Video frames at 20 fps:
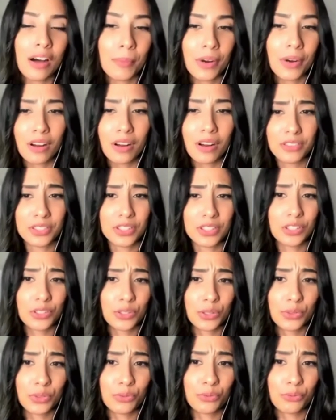Our
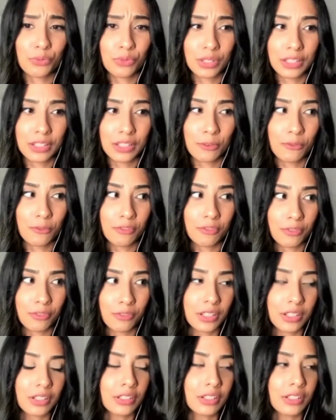conversations were really,
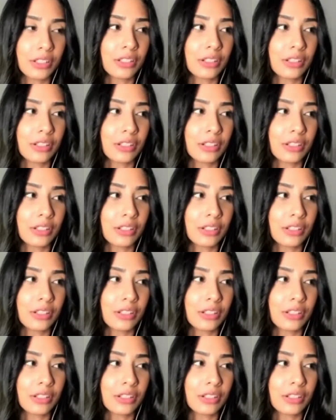really good.